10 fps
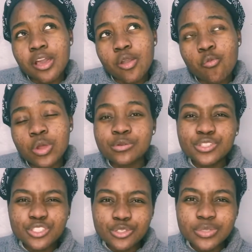what would you
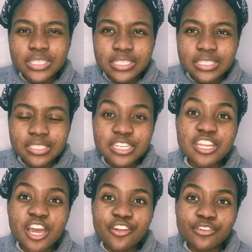do in a
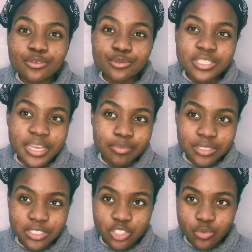scenario type of
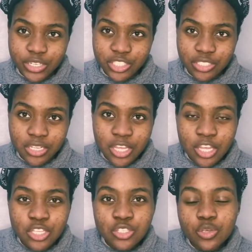situation?
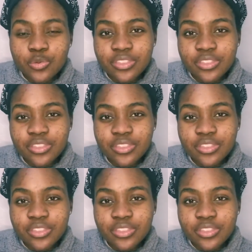So with